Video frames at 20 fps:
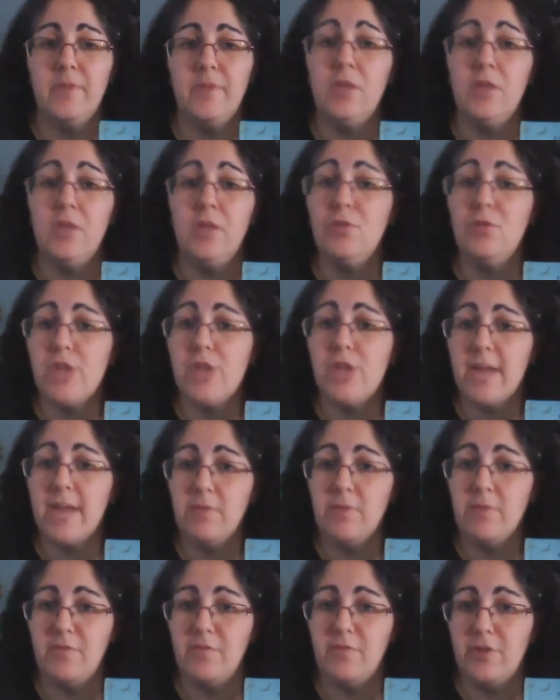the Hugh
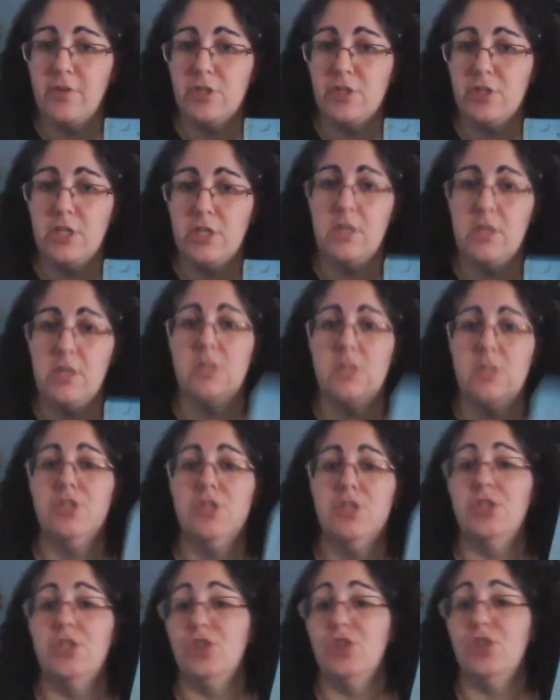Jackman version is
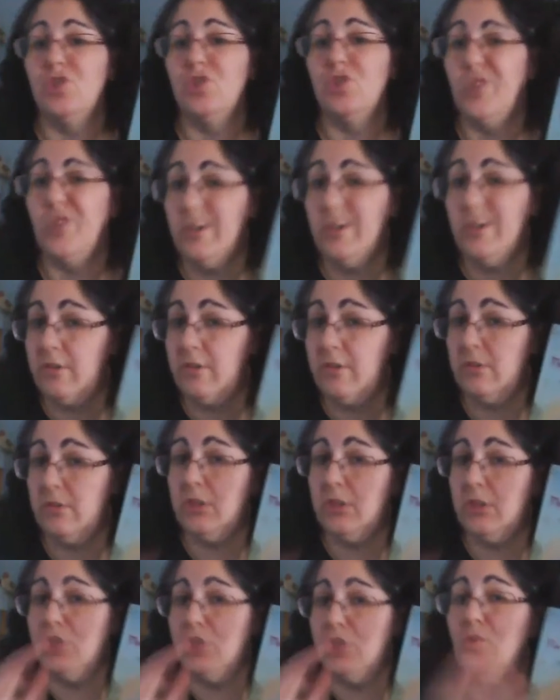just a short,
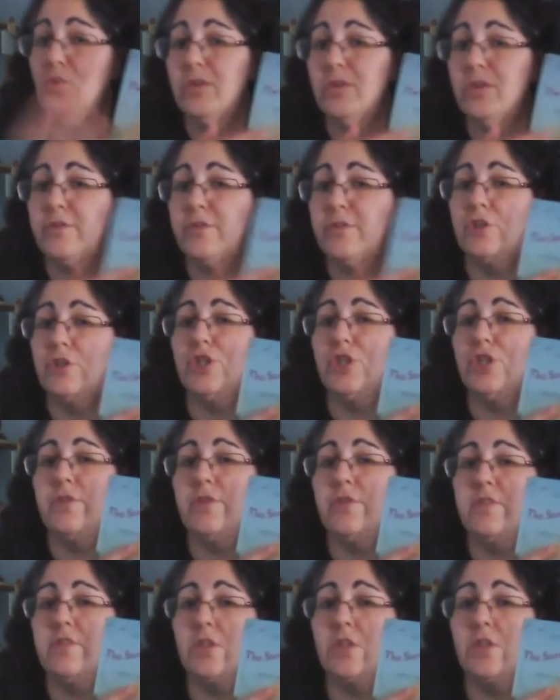a shorter version
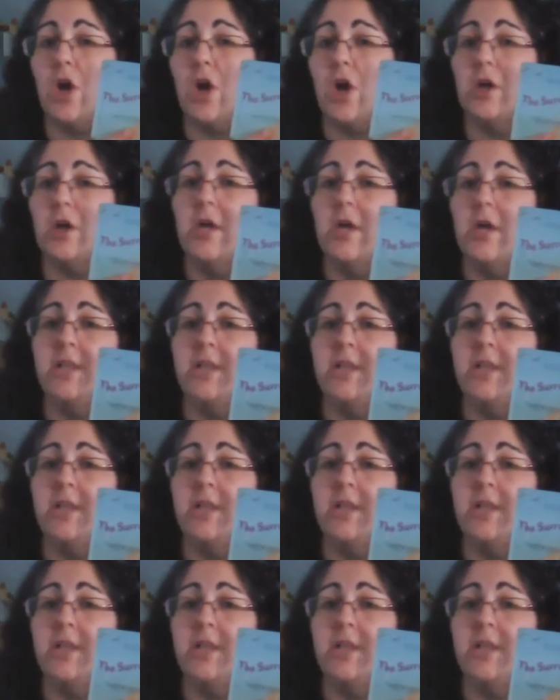of the song.